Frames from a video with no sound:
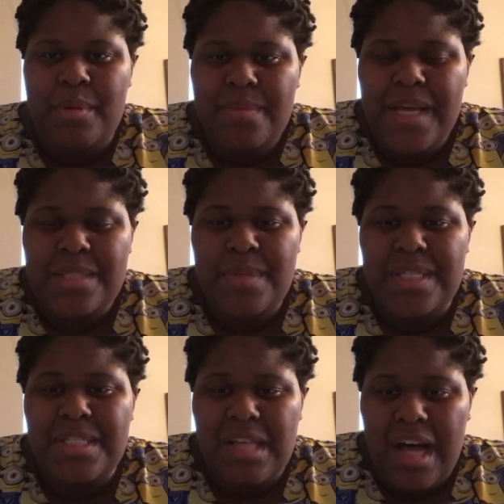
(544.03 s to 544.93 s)
poop has
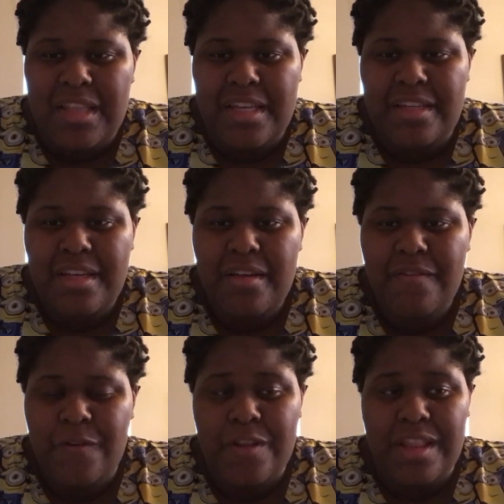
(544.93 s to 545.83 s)
been solid
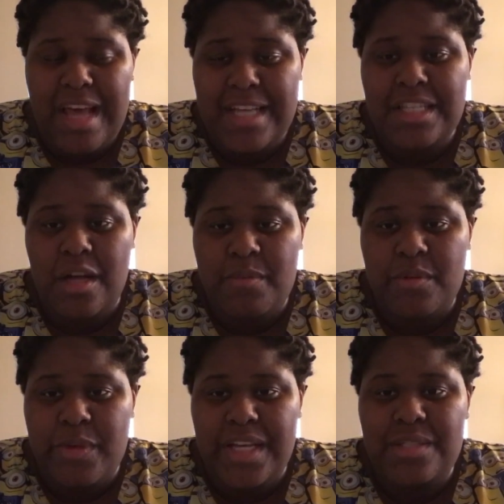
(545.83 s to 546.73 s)
for the last couple
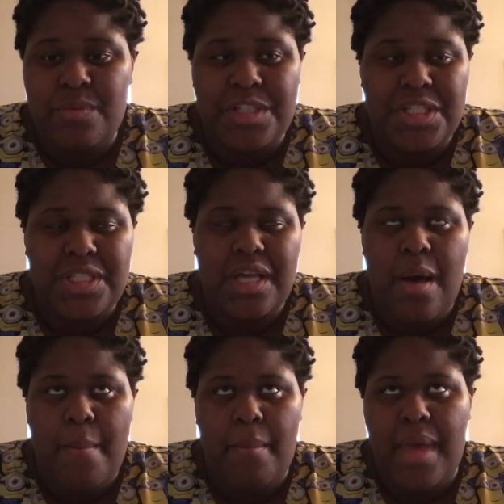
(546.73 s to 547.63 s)
of weeks, which is
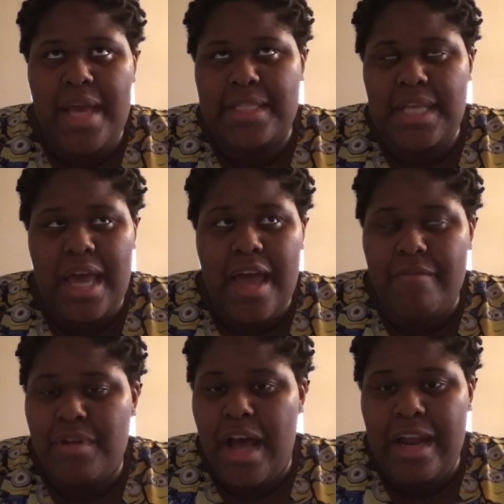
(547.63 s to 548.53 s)
amazing. I
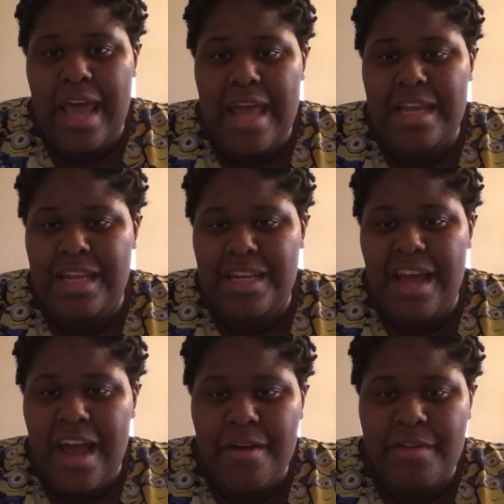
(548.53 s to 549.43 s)
have not had any
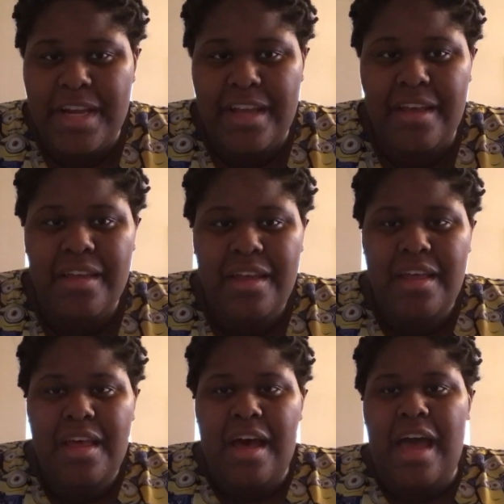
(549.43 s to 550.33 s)
diarrhea.
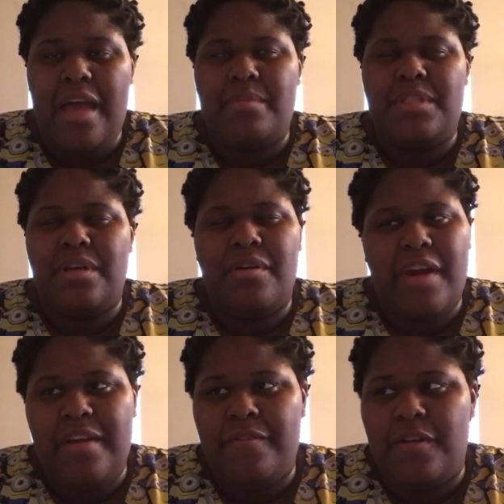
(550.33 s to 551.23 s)
I am so
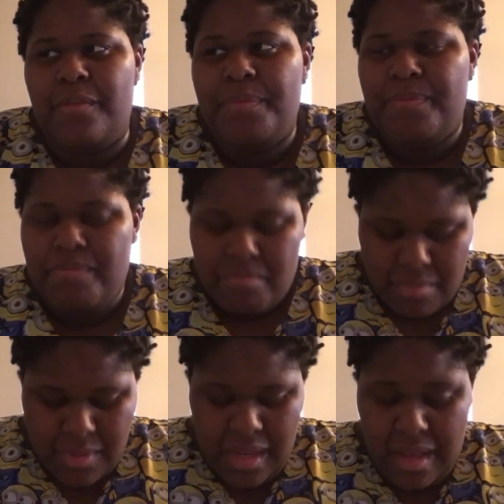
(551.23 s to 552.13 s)
grateful
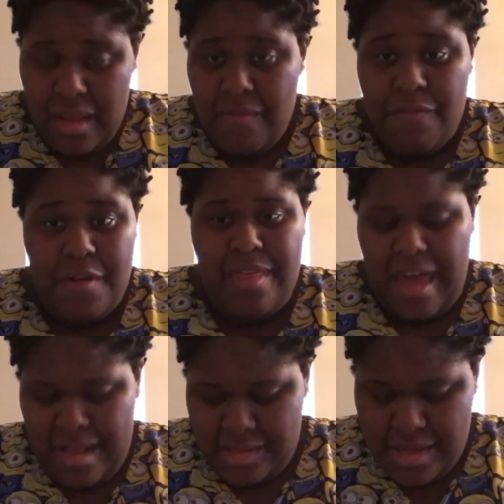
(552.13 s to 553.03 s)
for
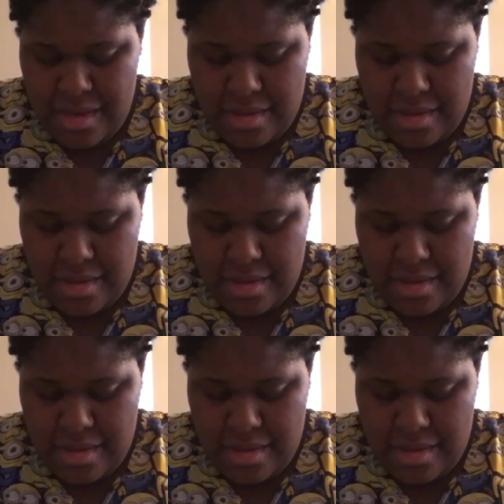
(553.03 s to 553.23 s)
that.